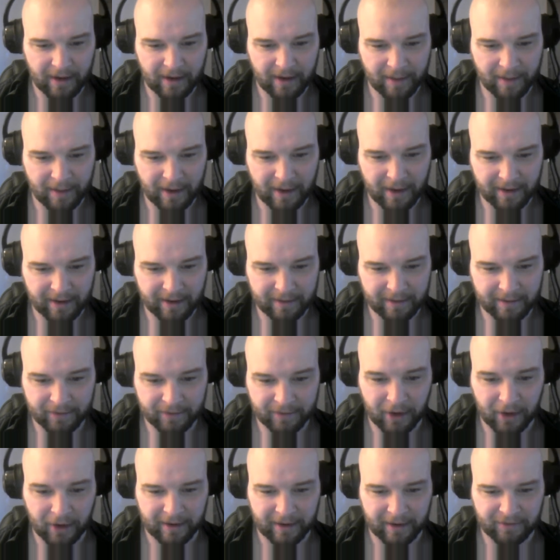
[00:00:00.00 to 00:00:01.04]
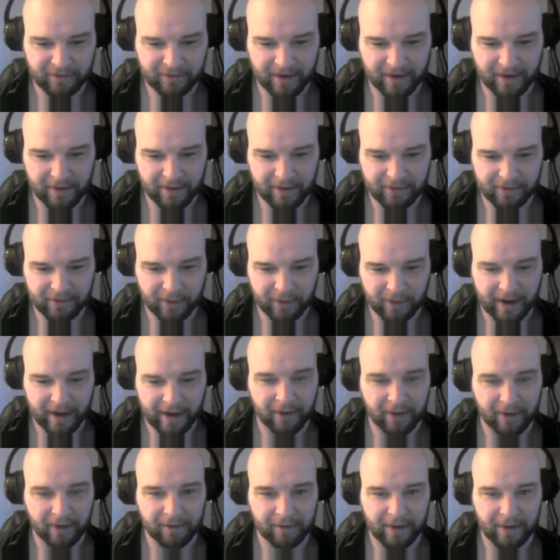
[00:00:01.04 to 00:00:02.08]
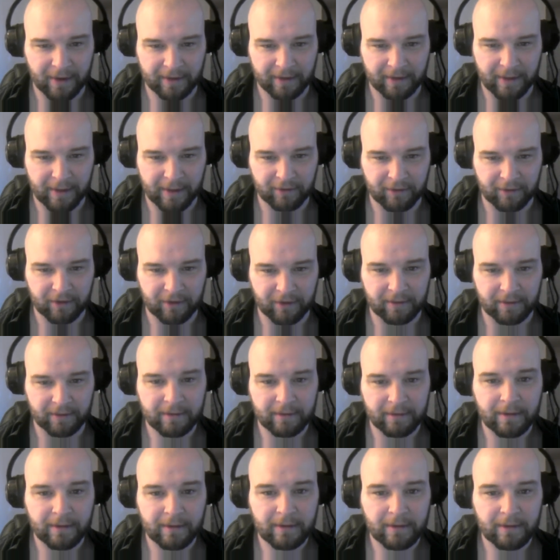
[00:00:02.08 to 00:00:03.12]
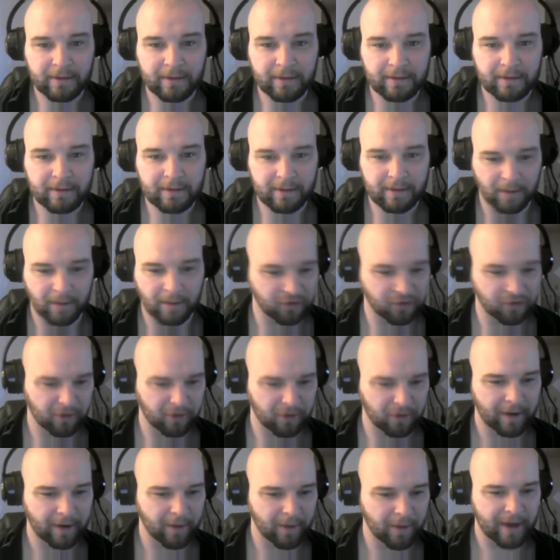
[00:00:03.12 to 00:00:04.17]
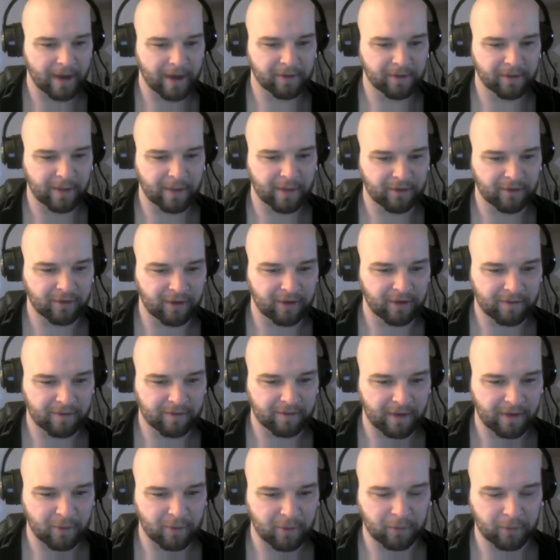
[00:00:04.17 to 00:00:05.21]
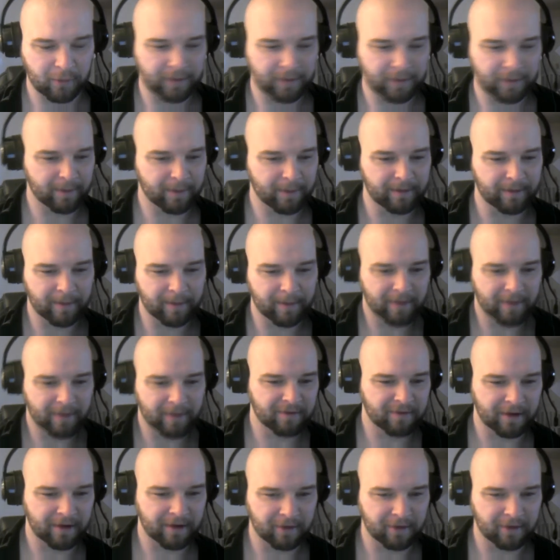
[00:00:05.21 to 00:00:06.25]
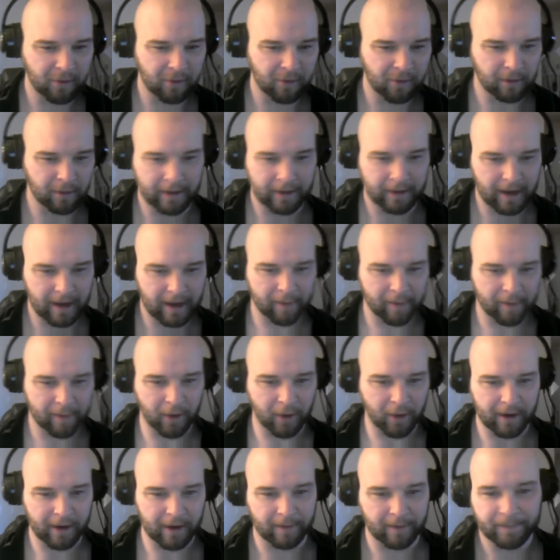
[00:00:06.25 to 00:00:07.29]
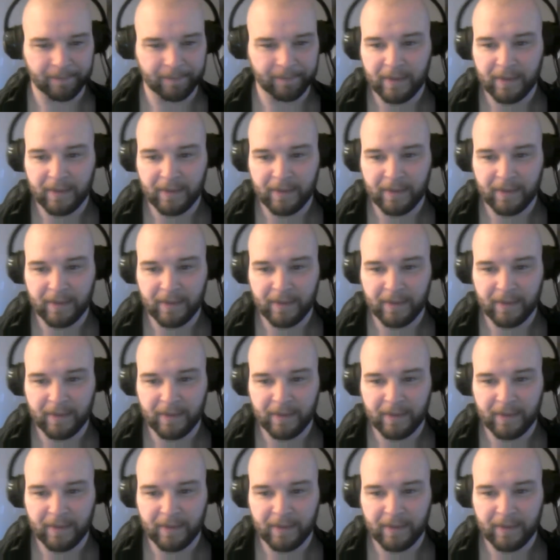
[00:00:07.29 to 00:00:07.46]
You're not gonna see it on the screen. I don't know how to do that shit. I'm sure I know how to do that shit if I Google it, but I'm not fucking Googling it. I'm already here.